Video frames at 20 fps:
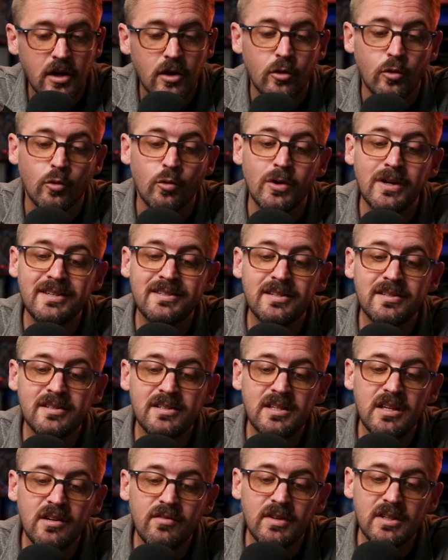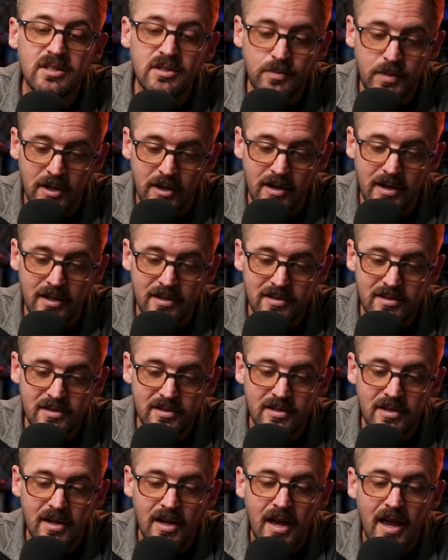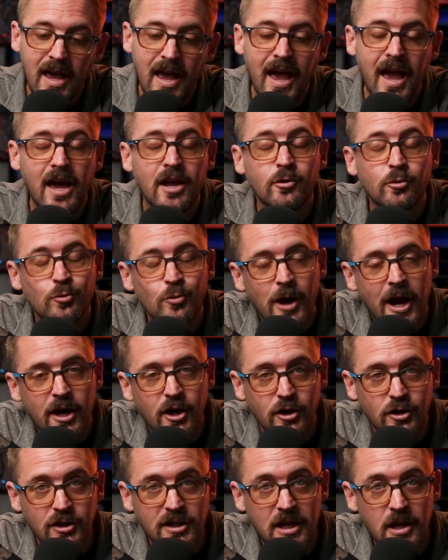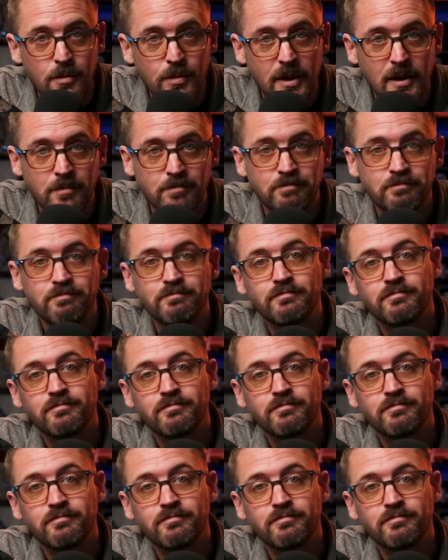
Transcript: recency of experience, and record keeping.